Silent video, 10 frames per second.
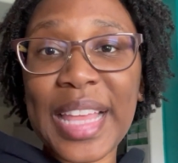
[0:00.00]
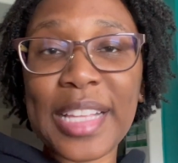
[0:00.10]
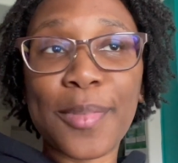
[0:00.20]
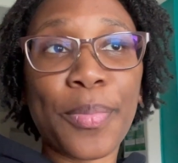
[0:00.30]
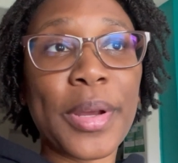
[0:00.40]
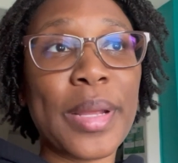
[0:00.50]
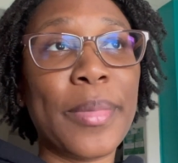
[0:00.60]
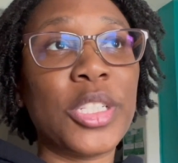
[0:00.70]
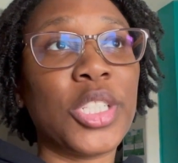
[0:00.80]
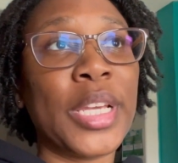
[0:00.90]
that's pretty
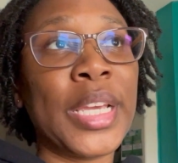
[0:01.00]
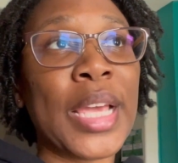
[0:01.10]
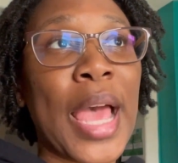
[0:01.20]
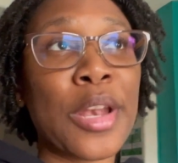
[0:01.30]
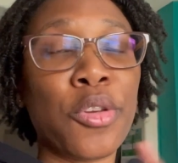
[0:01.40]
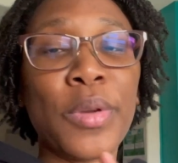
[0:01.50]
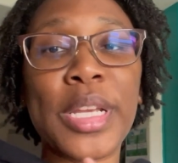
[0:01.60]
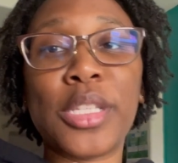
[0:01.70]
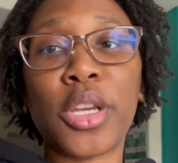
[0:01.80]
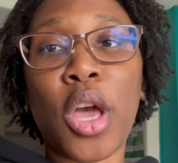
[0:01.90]
much it. I do
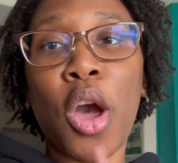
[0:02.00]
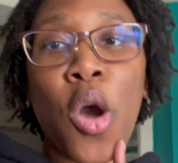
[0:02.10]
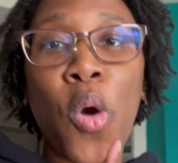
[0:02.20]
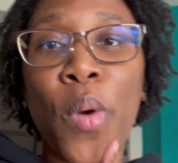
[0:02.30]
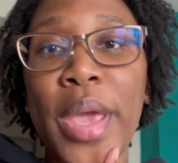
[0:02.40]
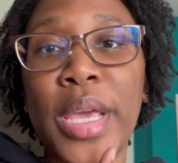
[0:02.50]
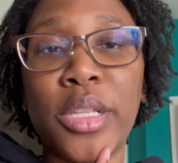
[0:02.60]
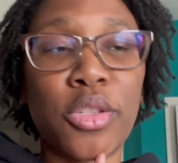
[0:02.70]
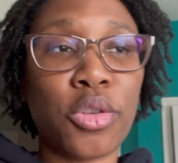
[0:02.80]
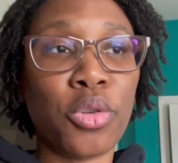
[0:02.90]
need to go
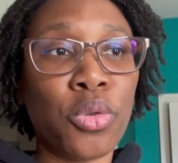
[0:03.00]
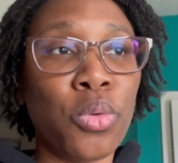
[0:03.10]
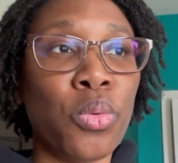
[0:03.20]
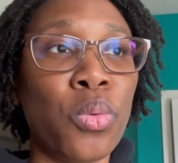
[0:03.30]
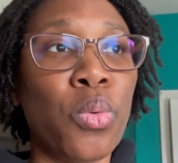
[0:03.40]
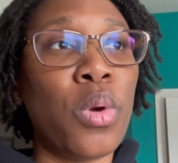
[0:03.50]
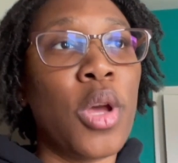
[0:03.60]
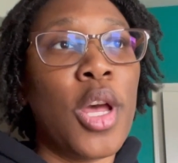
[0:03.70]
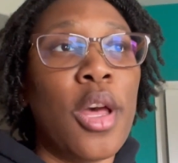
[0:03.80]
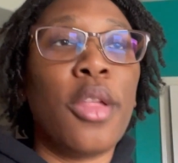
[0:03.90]
into
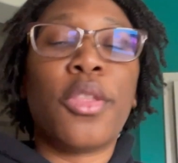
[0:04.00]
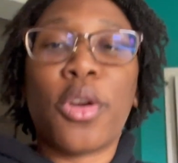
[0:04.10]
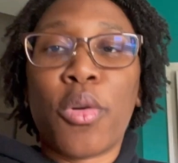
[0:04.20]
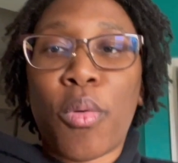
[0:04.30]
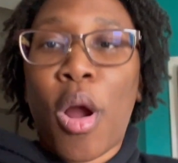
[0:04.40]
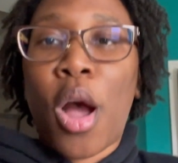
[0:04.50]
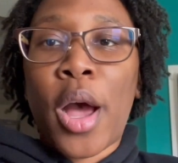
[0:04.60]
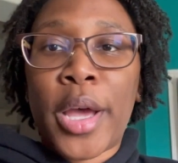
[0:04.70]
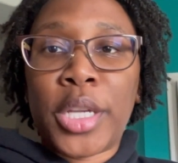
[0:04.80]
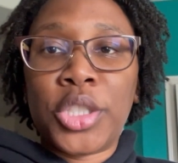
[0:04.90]
the
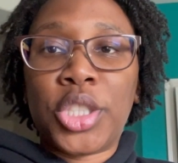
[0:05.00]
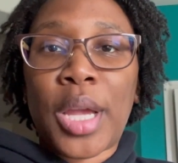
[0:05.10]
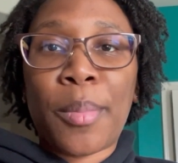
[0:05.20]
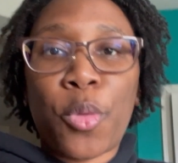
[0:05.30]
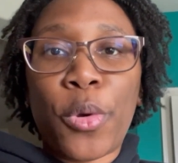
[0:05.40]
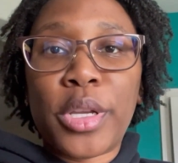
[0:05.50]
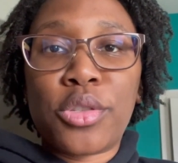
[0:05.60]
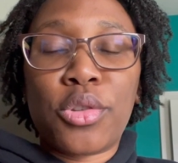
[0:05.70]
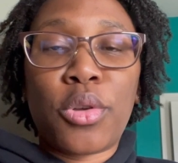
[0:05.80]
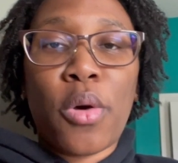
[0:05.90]
garage. I'm going
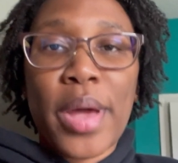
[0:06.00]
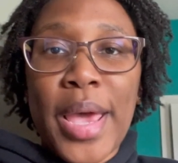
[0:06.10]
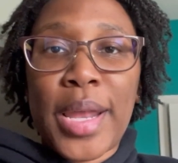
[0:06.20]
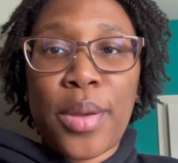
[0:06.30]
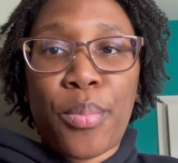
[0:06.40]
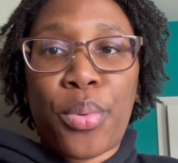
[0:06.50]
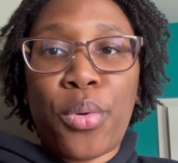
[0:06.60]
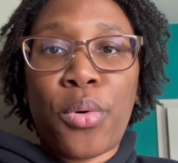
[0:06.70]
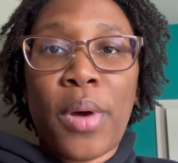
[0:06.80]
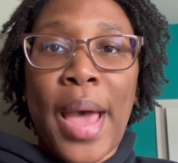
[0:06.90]
to go ahead and
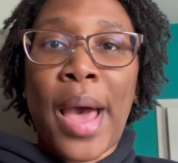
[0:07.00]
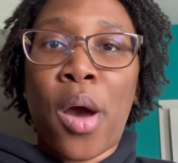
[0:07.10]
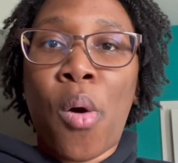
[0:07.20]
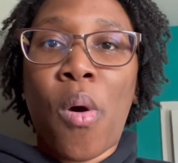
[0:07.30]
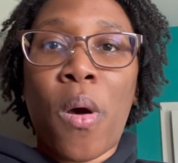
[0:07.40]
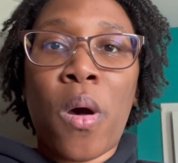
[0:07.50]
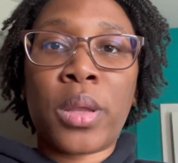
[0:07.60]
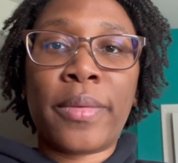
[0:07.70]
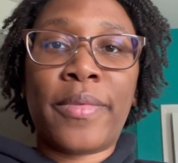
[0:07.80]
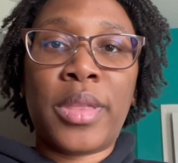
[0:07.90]
pull out
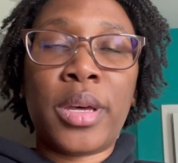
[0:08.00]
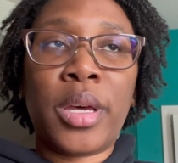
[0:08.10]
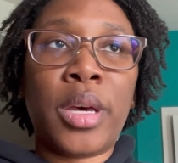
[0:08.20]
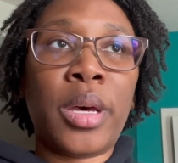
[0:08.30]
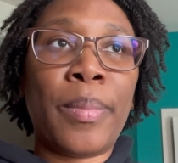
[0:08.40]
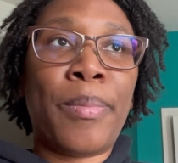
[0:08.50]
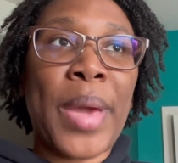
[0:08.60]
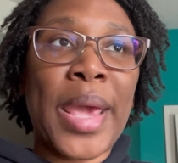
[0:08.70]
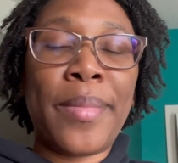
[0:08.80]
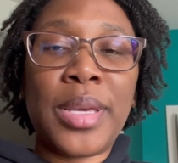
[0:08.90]
all of the
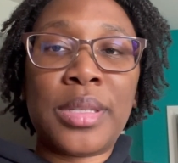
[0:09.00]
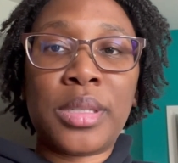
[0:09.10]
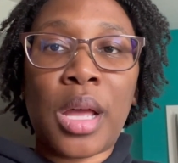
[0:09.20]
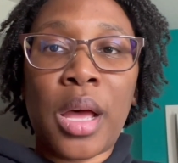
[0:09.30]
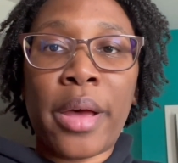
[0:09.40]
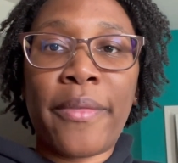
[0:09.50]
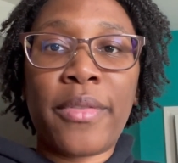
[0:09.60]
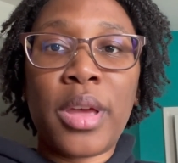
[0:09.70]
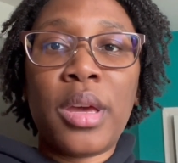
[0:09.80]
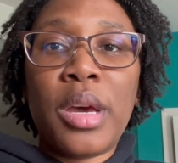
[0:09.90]
baby stuff
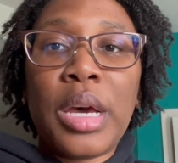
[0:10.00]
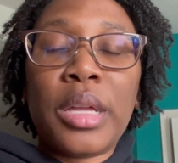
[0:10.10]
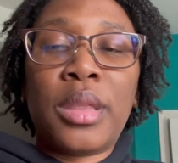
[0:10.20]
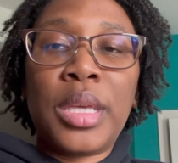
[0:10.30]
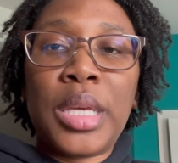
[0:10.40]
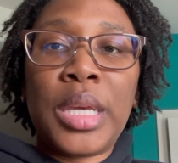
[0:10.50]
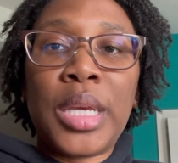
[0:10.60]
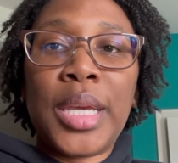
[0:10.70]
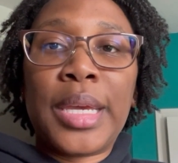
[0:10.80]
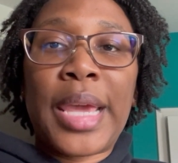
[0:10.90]

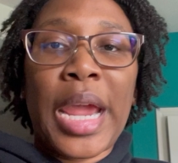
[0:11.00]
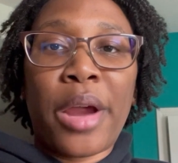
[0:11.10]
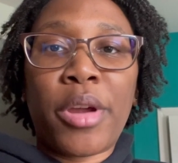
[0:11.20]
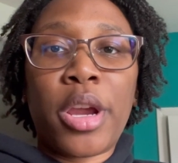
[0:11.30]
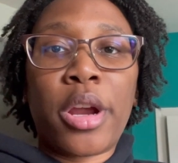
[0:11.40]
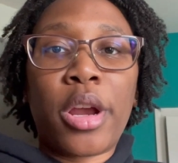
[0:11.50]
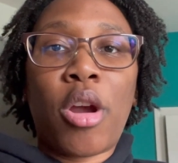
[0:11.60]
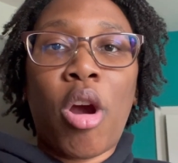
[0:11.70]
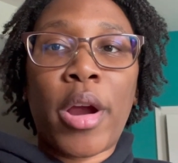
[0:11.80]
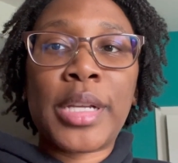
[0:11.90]
the carrier
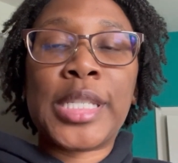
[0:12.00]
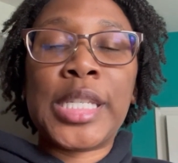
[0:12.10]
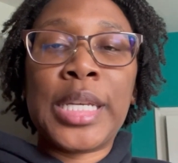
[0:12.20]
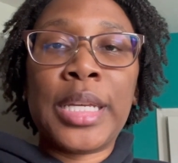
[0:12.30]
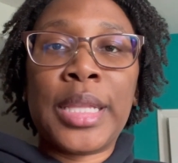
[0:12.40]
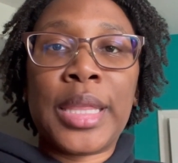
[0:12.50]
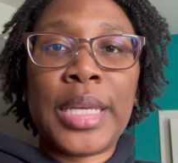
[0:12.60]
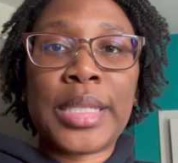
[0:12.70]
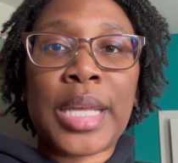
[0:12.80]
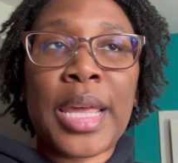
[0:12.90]
car seat and
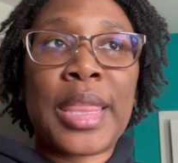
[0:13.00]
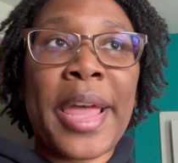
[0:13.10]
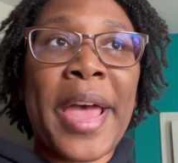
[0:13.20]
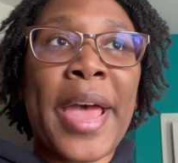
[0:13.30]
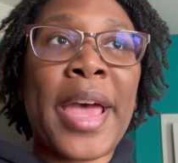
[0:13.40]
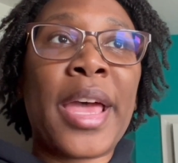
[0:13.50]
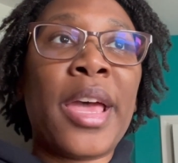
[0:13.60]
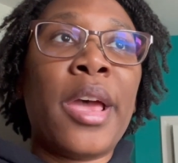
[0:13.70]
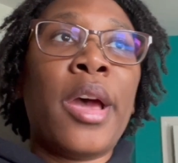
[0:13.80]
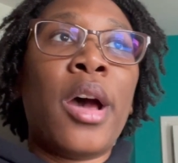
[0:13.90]
things like that.
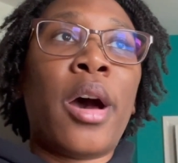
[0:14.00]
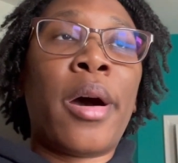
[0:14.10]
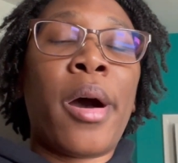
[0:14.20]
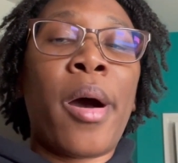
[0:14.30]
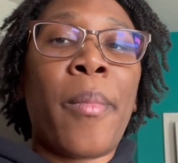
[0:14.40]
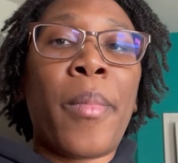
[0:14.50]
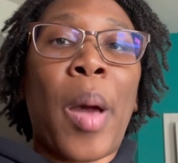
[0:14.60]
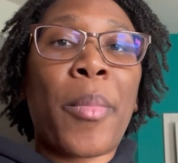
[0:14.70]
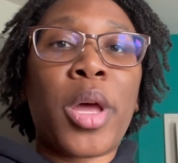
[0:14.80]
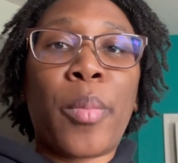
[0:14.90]
Um,
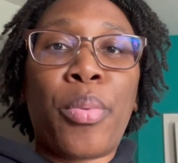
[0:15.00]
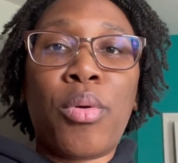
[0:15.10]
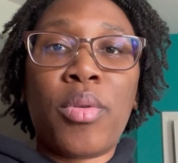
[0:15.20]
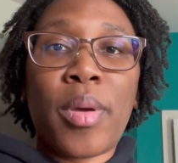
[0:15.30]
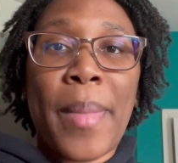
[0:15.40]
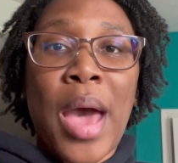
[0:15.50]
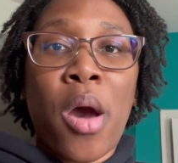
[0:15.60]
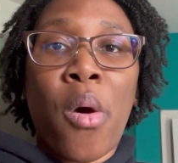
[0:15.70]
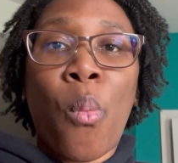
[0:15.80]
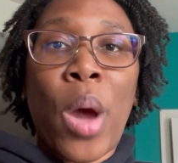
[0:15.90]
I'm gonna pull them
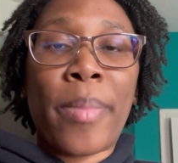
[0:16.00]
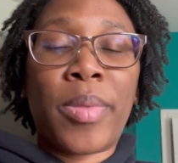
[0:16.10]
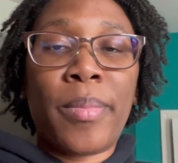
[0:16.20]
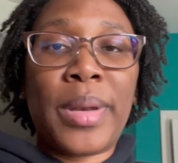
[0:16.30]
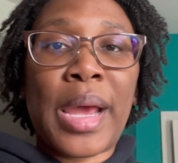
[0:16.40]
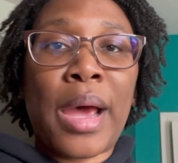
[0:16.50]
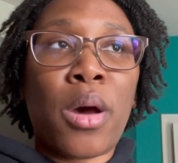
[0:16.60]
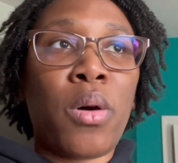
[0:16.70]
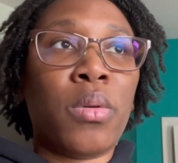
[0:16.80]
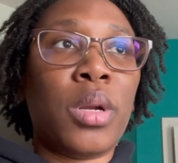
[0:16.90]
out, wipe them
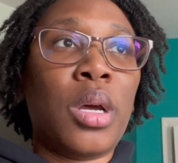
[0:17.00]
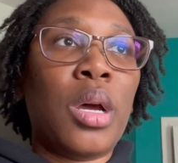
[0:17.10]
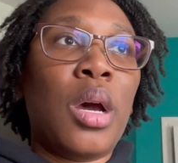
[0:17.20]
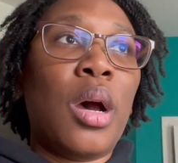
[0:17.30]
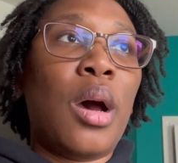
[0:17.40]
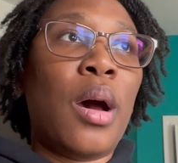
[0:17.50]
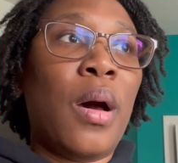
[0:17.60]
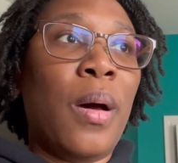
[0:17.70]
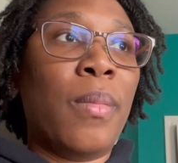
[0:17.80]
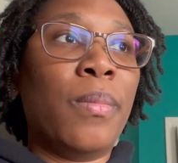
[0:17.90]
down
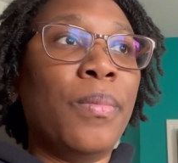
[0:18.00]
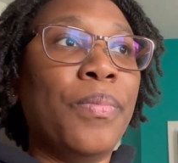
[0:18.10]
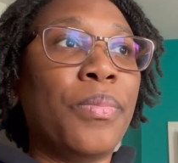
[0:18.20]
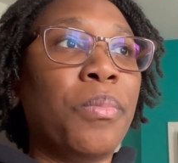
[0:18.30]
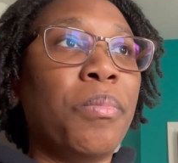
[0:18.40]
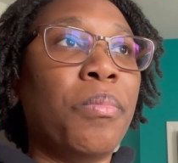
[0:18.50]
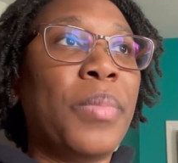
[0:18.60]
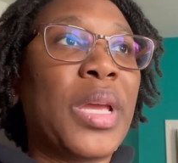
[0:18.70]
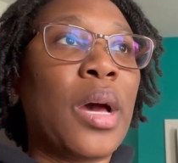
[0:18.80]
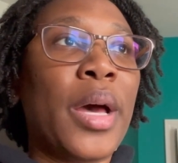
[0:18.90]
um,
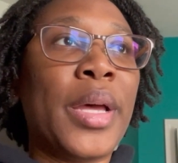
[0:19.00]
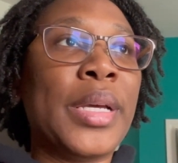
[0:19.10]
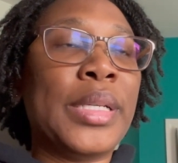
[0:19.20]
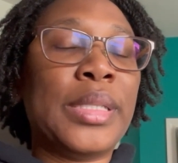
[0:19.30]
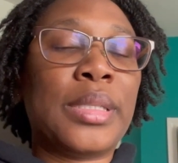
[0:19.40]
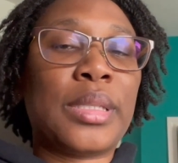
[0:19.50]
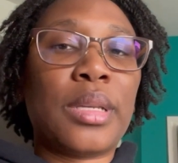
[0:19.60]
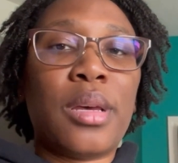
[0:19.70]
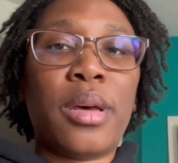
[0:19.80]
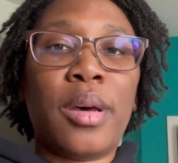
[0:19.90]
because
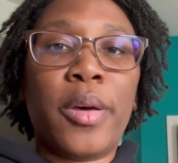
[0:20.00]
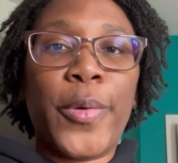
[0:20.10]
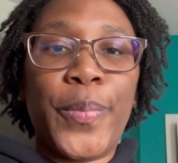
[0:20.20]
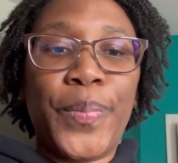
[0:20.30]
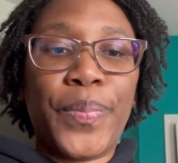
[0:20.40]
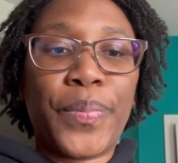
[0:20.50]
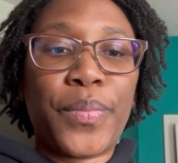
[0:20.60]
um,